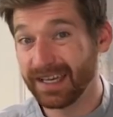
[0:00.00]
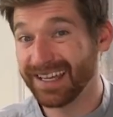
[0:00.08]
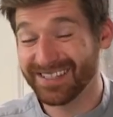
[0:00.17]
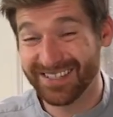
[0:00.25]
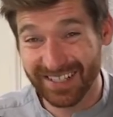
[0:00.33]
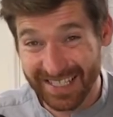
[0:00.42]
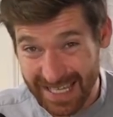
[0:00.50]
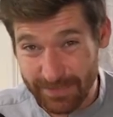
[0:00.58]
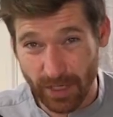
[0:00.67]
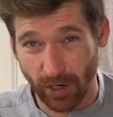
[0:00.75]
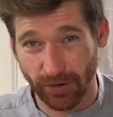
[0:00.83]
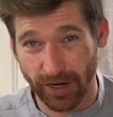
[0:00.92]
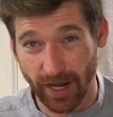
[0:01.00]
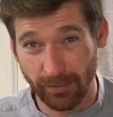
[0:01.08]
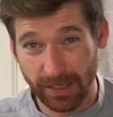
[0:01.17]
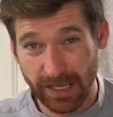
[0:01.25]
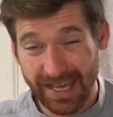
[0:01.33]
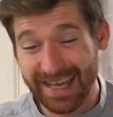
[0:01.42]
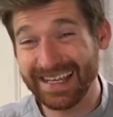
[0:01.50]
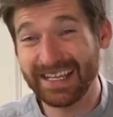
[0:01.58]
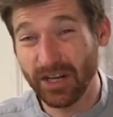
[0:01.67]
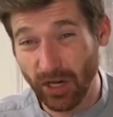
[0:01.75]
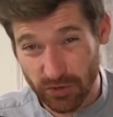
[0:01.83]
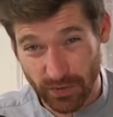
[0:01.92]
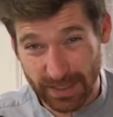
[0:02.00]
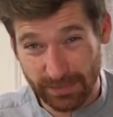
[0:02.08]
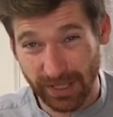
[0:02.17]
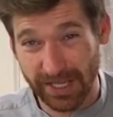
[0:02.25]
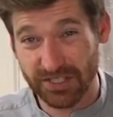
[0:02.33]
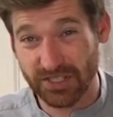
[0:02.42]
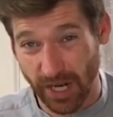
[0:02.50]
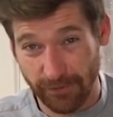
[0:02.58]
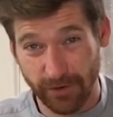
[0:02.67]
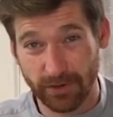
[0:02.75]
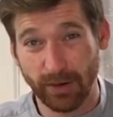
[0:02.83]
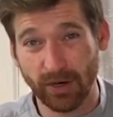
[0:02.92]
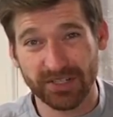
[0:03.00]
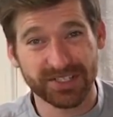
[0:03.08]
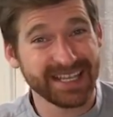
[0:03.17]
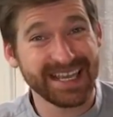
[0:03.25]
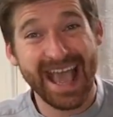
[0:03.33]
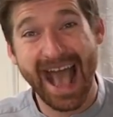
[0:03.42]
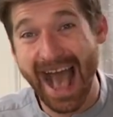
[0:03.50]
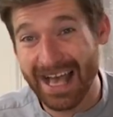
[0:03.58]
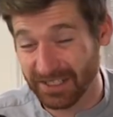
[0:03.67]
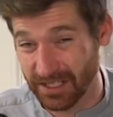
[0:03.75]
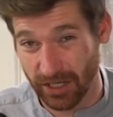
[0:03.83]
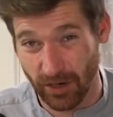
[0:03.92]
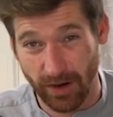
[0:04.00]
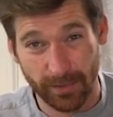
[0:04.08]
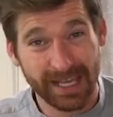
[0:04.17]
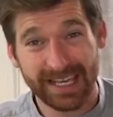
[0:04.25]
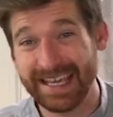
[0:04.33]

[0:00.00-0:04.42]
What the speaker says: It's going to keep going up, and he knows when he plays tougher opponents, he has to go up.